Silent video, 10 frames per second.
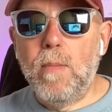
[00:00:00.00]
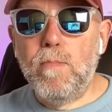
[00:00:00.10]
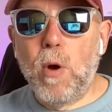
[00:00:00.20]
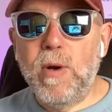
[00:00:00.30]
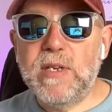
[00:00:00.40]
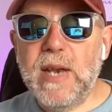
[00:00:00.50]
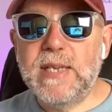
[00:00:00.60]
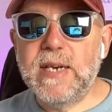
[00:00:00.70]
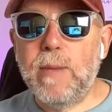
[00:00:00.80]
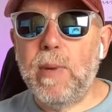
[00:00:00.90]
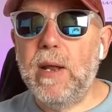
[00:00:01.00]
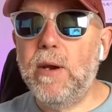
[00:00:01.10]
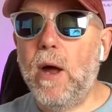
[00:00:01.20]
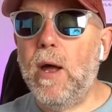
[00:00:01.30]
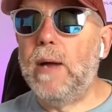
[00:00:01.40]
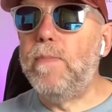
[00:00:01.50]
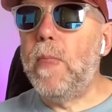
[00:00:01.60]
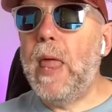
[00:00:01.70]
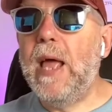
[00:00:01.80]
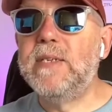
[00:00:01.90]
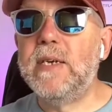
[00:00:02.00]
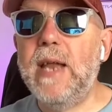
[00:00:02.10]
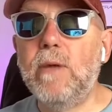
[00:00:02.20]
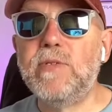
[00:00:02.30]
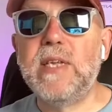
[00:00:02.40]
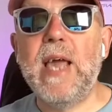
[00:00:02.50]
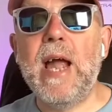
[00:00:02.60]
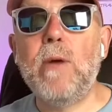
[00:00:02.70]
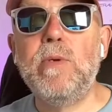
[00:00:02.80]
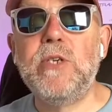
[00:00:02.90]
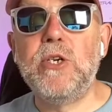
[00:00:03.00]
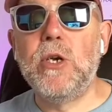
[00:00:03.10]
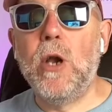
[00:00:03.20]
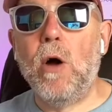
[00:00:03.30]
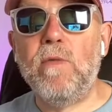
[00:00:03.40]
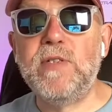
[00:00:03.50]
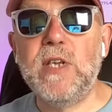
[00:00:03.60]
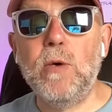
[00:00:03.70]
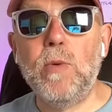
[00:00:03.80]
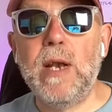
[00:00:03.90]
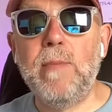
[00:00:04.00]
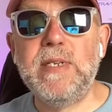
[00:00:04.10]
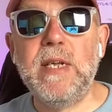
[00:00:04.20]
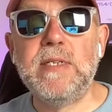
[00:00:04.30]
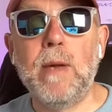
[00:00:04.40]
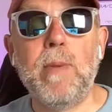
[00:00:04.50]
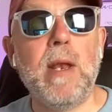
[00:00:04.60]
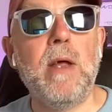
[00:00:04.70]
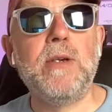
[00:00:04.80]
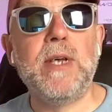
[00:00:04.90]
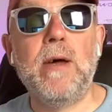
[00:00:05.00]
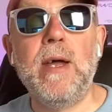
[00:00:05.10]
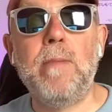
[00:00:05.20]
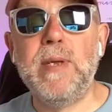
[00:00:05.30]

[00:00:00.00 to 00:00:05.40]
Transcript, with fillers: Morris Leslie Plant Hire has announced the acquisition of Selwood Limited's plant hire